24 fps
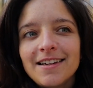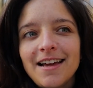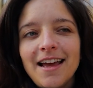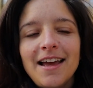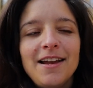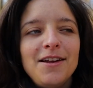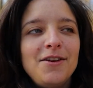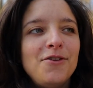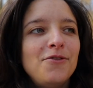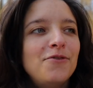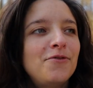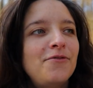
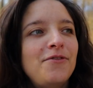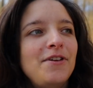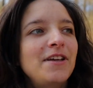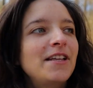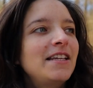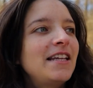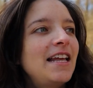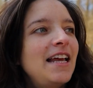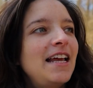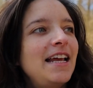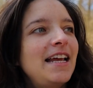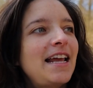and you
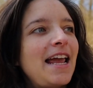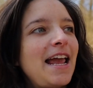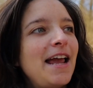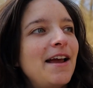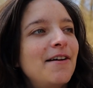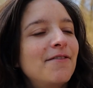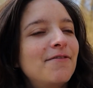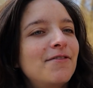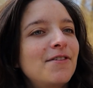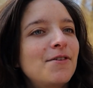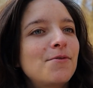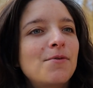feel like
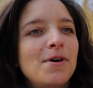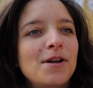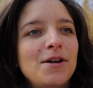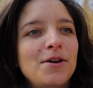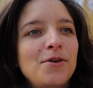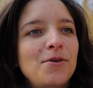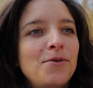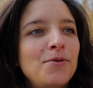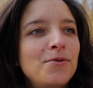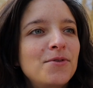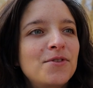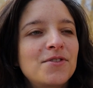
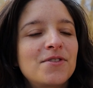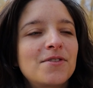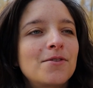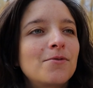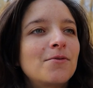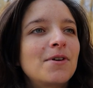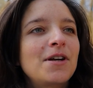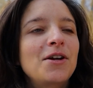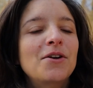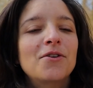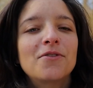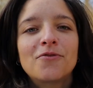everyone who's
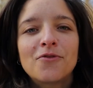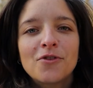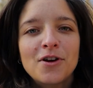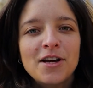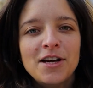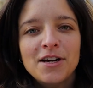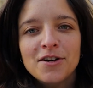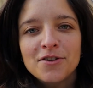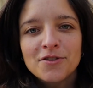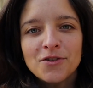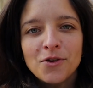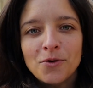three or four
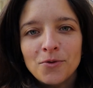years